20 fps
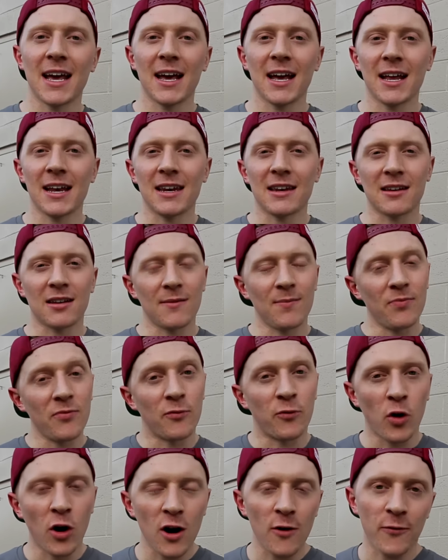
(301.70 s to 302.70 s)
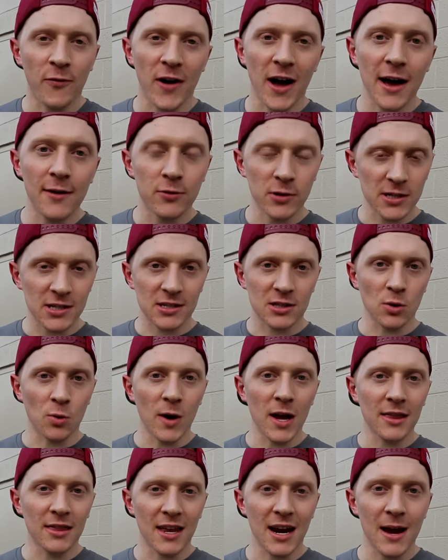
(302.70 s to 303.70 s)
and 405, which is the
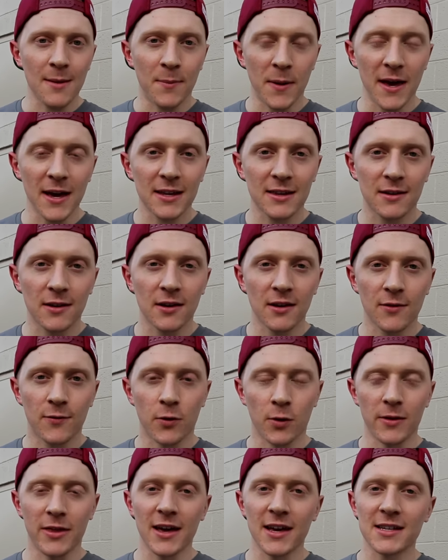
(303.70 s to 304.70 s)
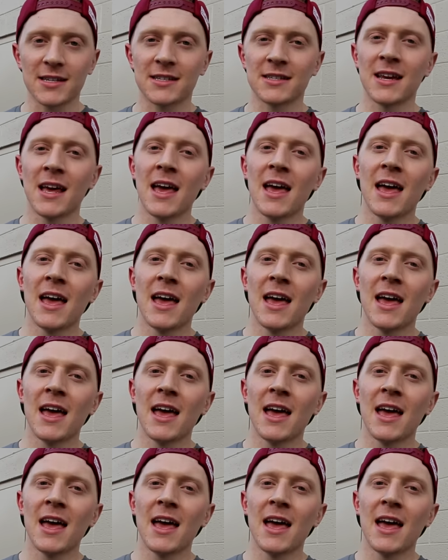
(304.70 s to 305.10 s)
weight that I picked for this,